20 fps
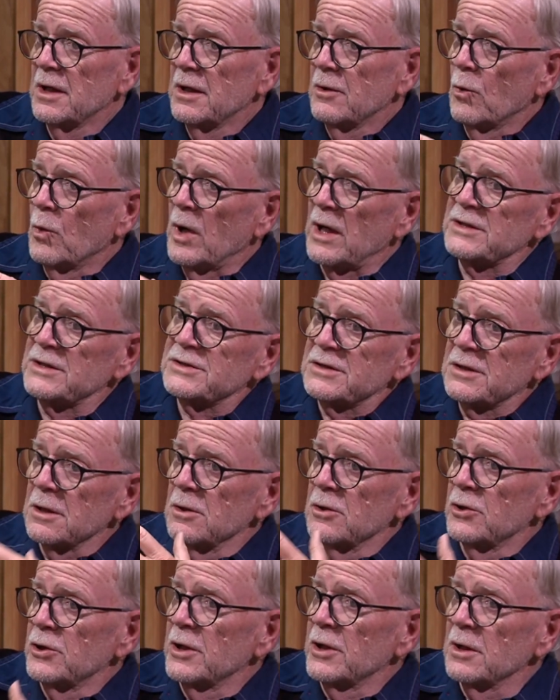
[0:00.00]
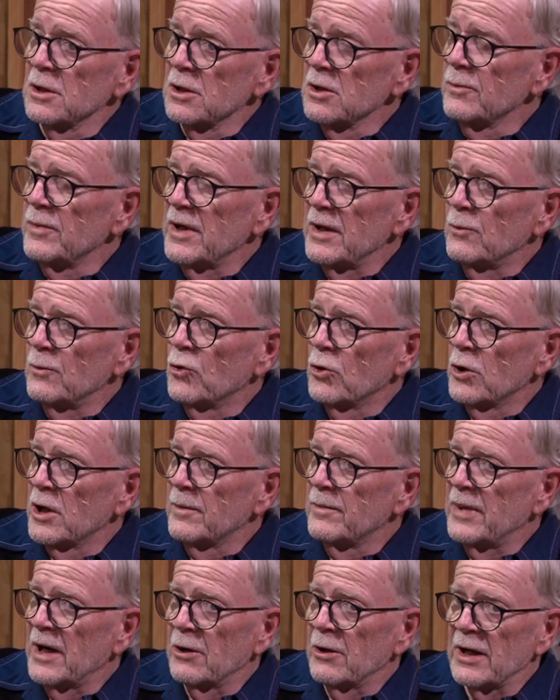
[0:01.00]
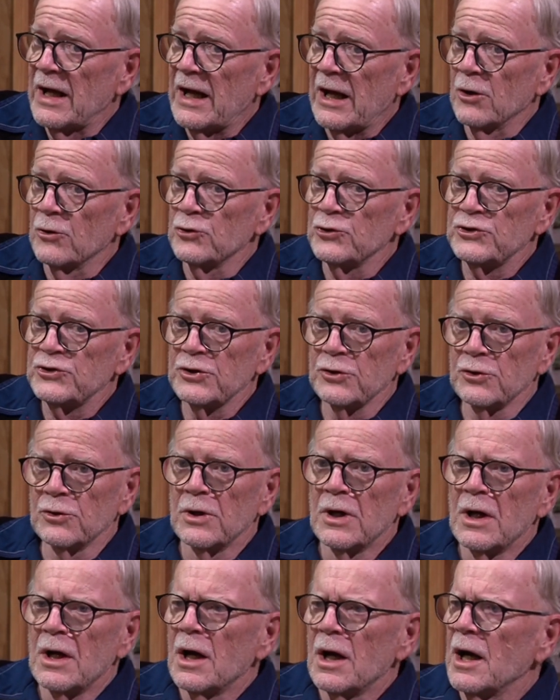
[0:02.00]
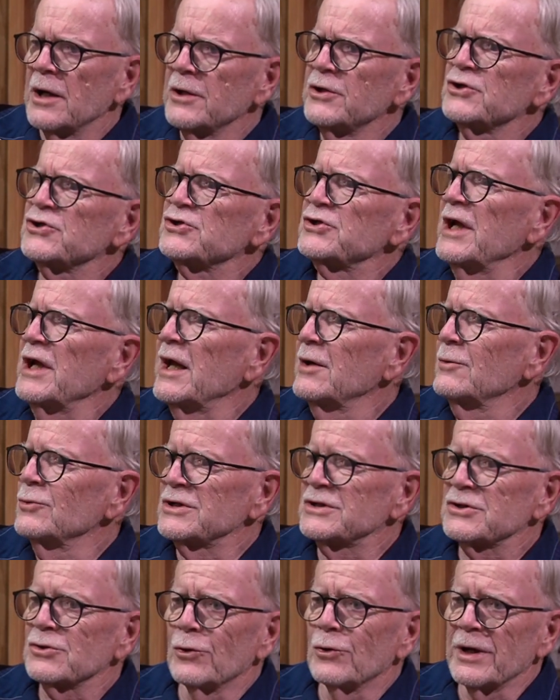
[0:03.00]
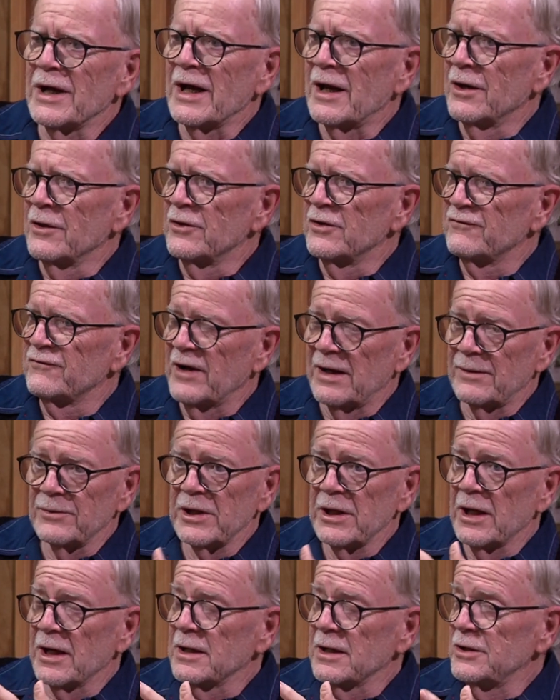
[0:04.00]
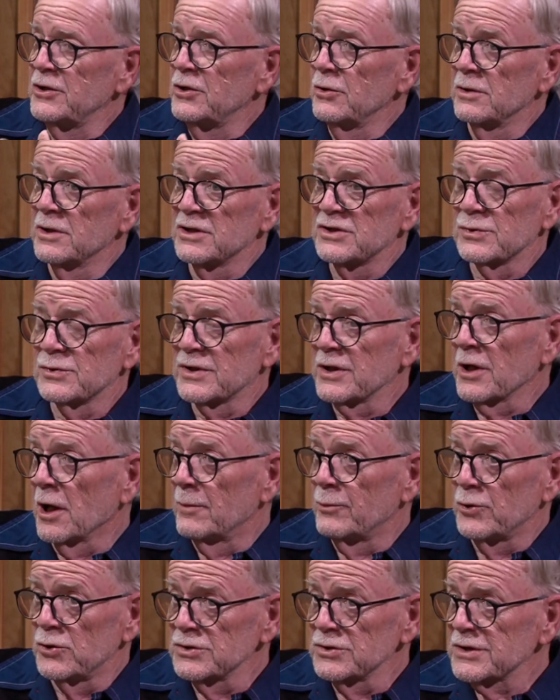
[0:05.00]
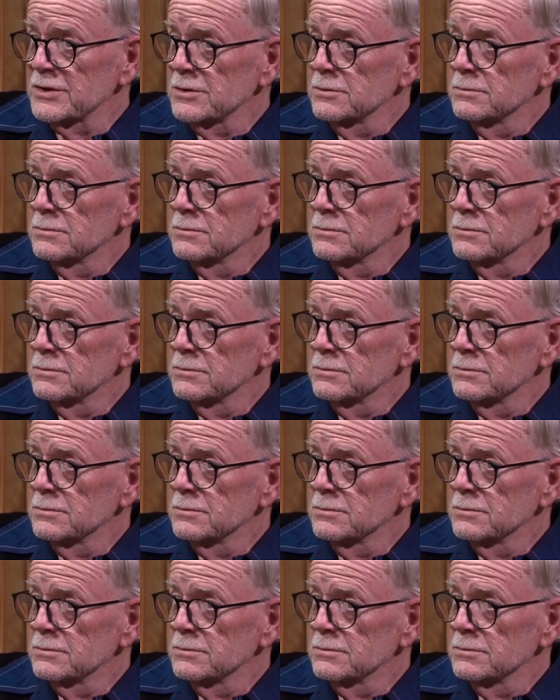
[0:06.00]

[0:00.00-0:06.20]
wants to learn a little bit more about how to understand what's going on in their family, I could do this with couples.